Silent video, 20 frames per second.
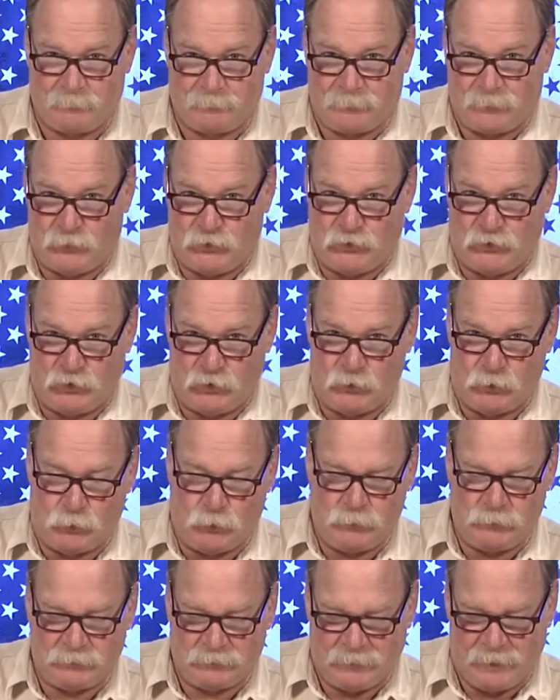
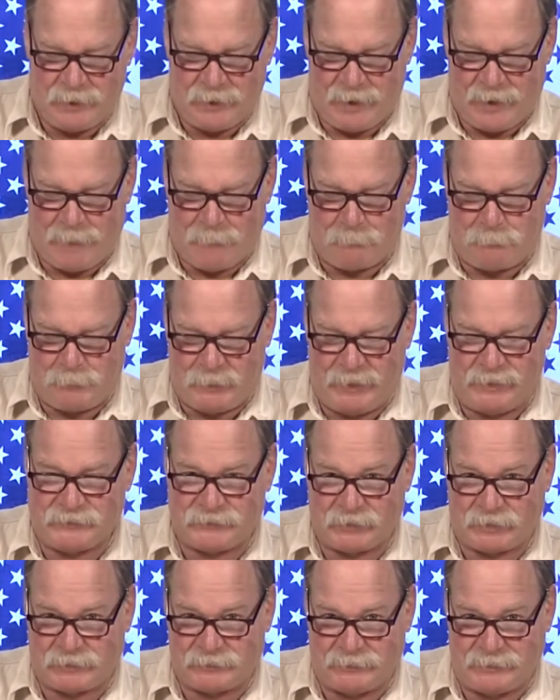you are
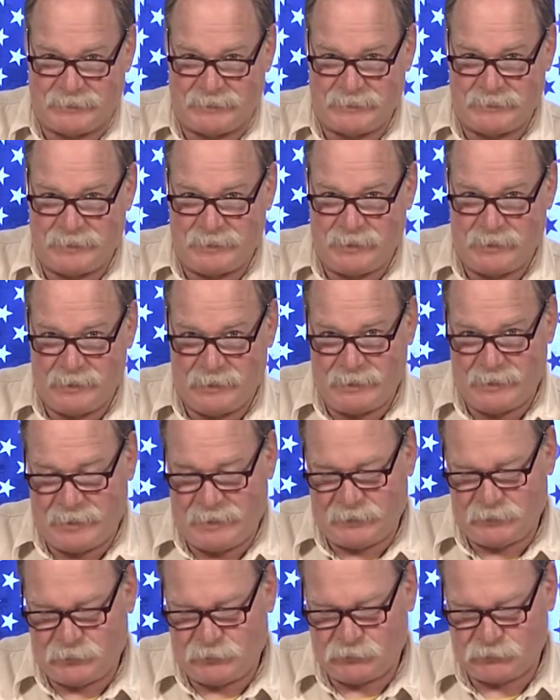basically
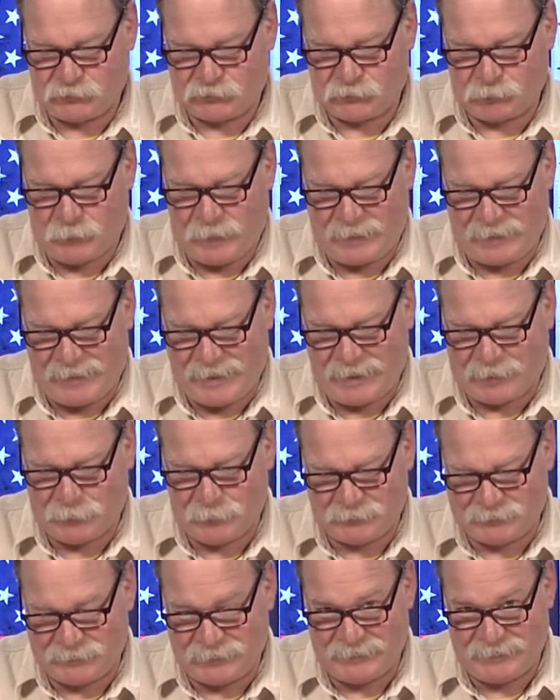a sweat
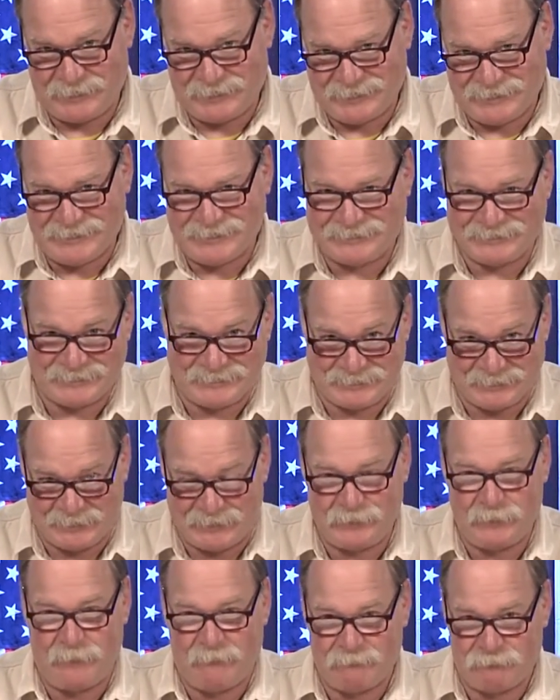equity
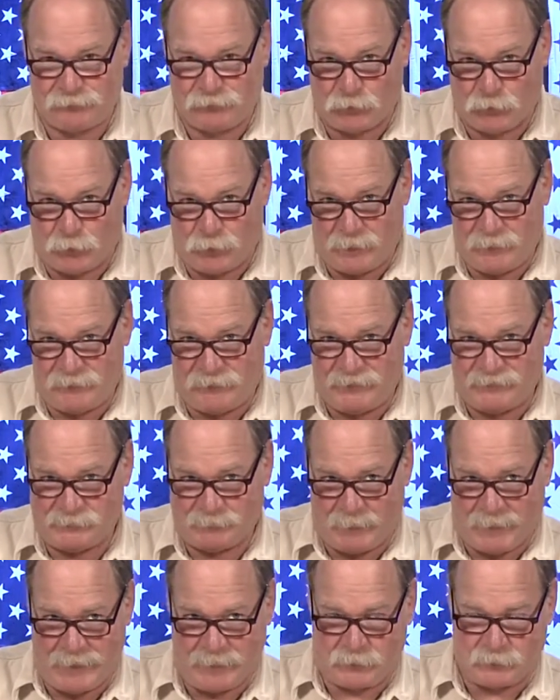entity for these
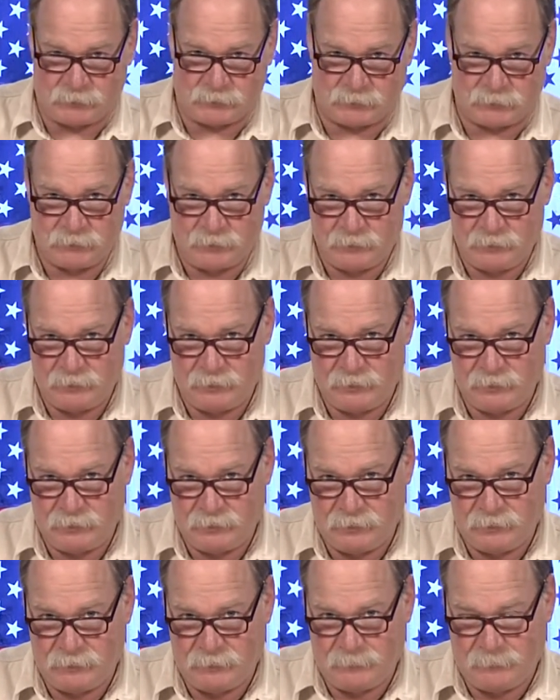bankers,
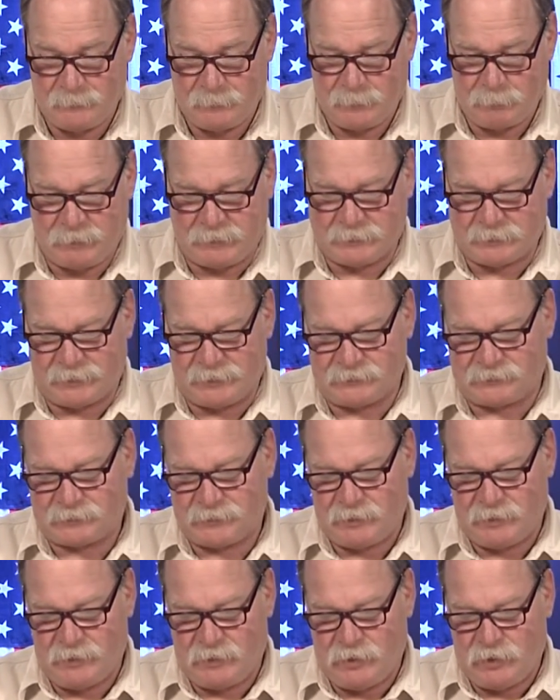because
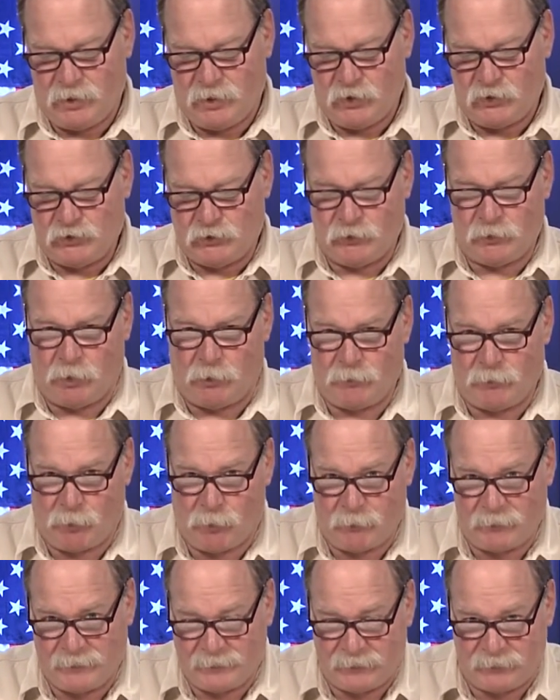you don't
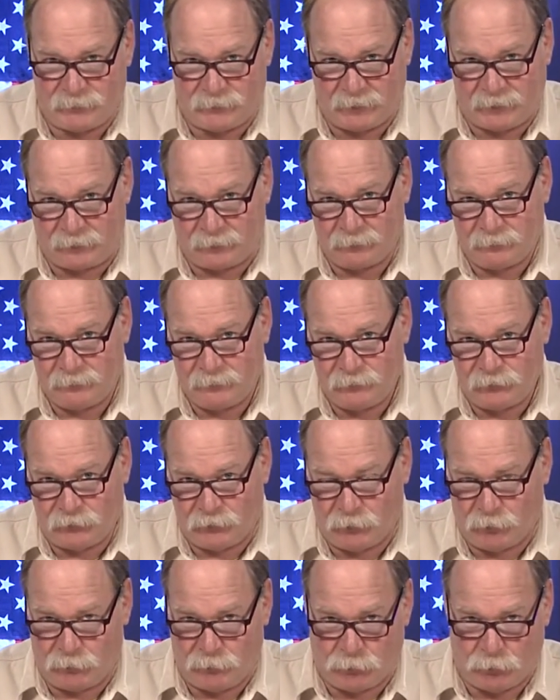own anything. You
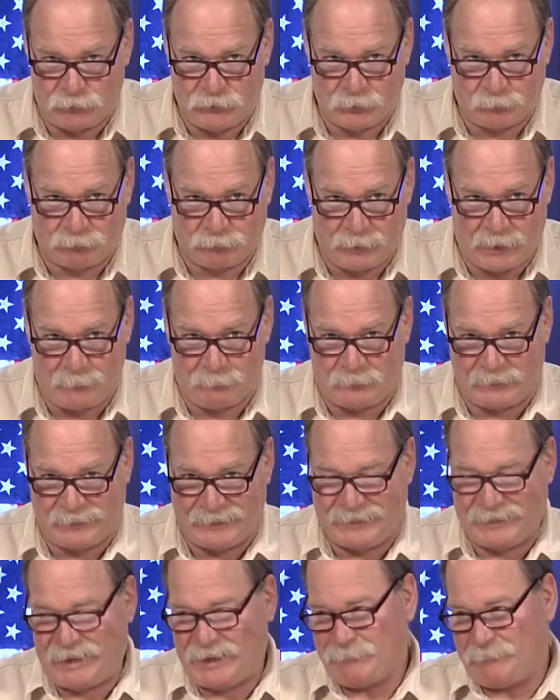don't own your property,
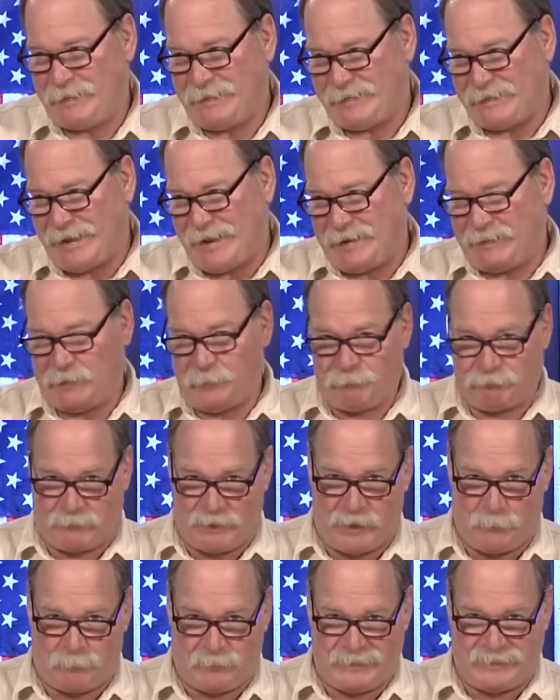and I mean any
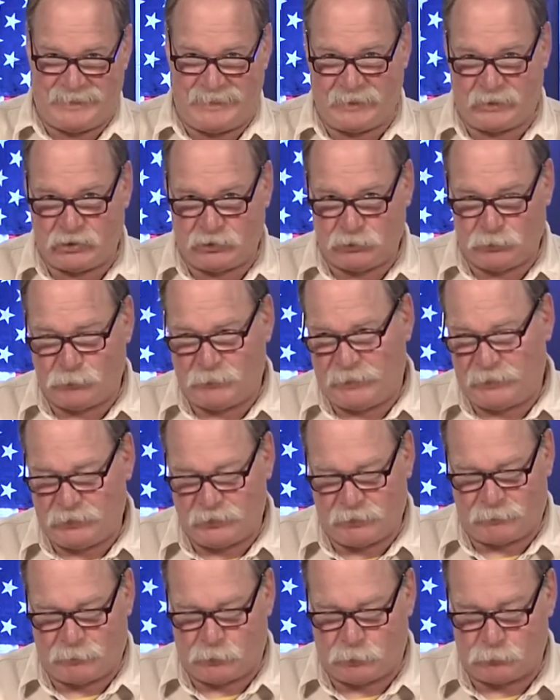property, including
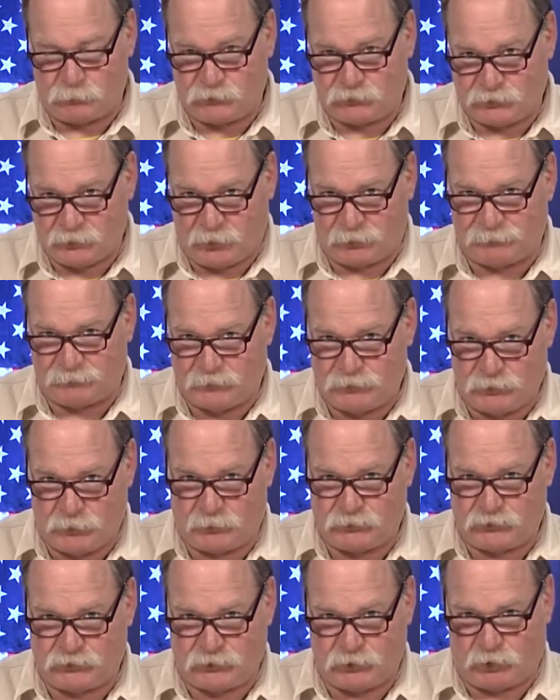your own children. Your
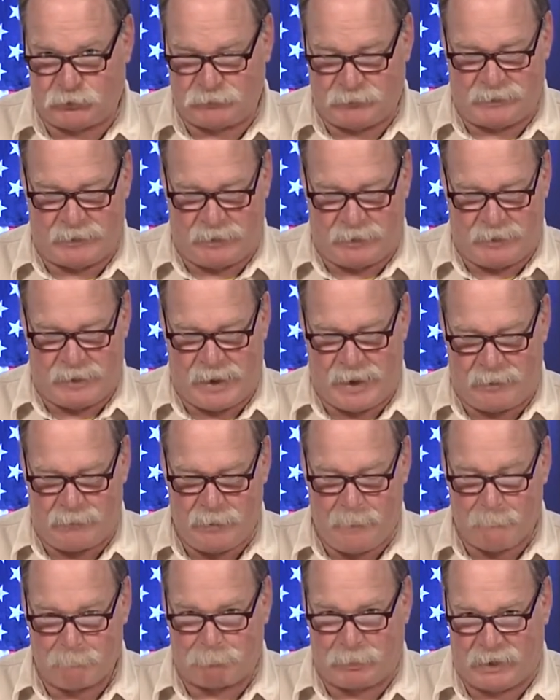children are
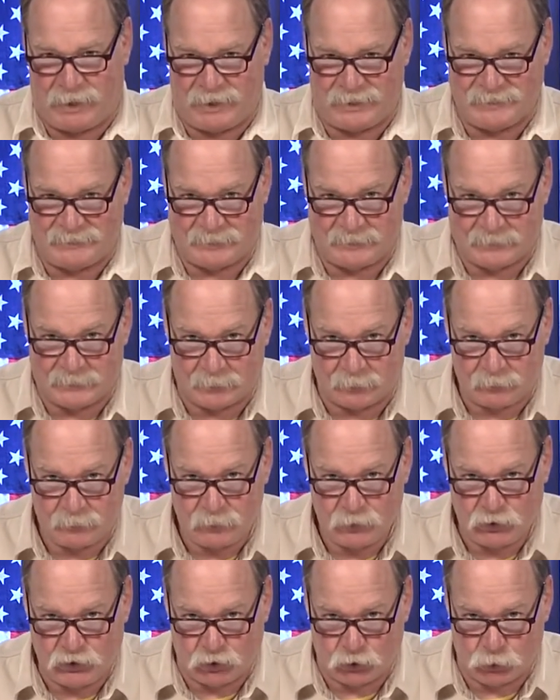bonded.
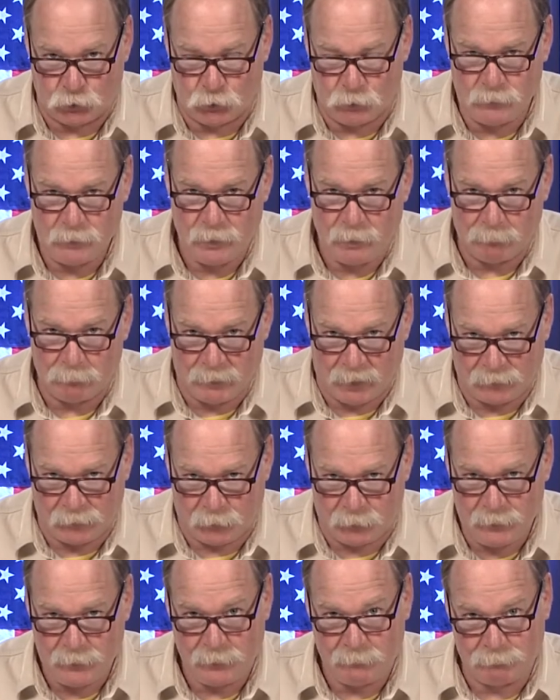You,
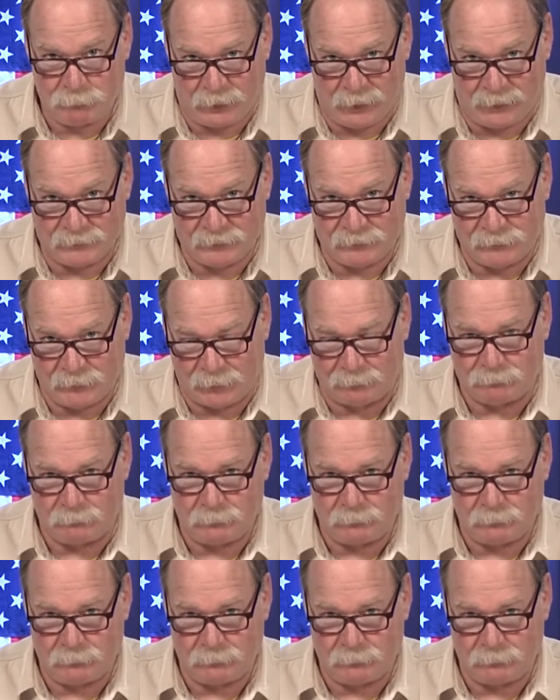mother, bonded them.